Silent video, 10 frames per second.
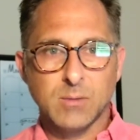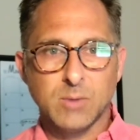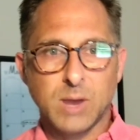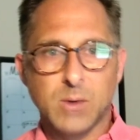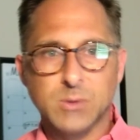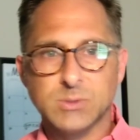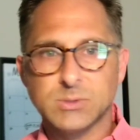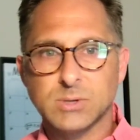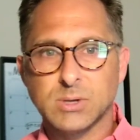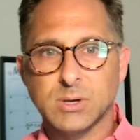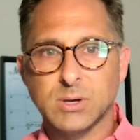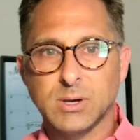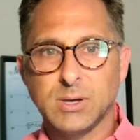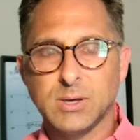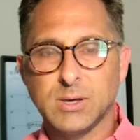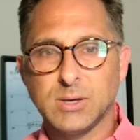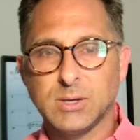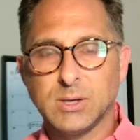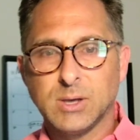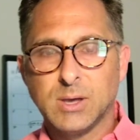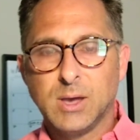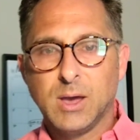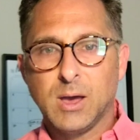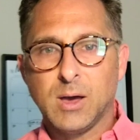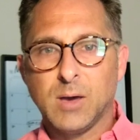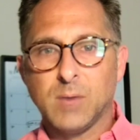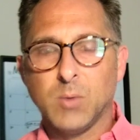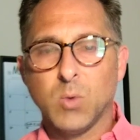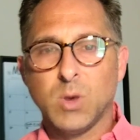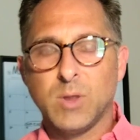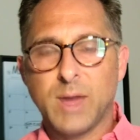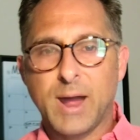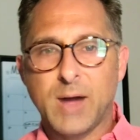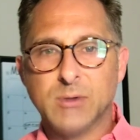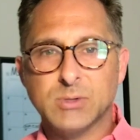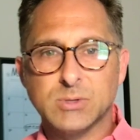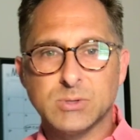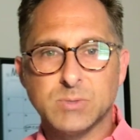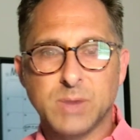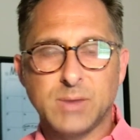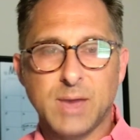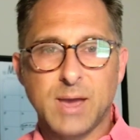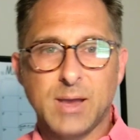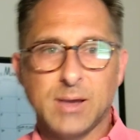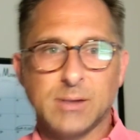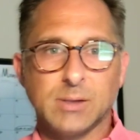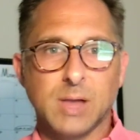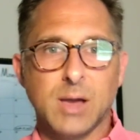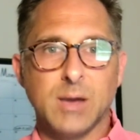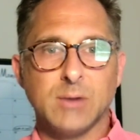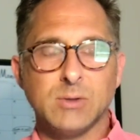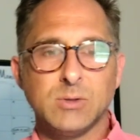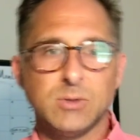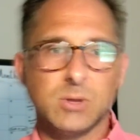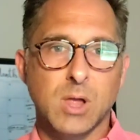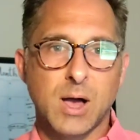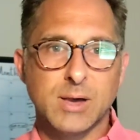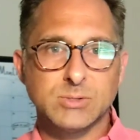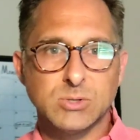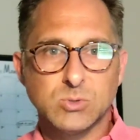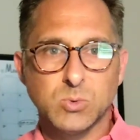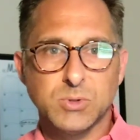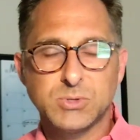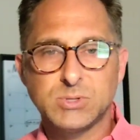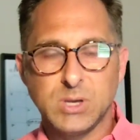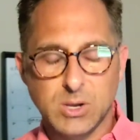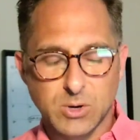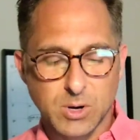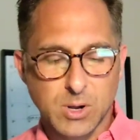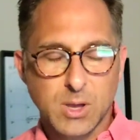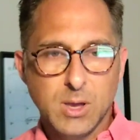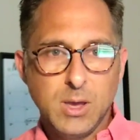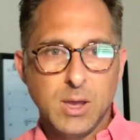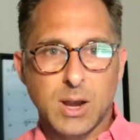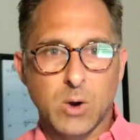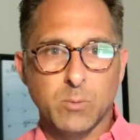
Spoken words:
when I was a kid. One of the houses, my dad had lined the closets with cedar, and I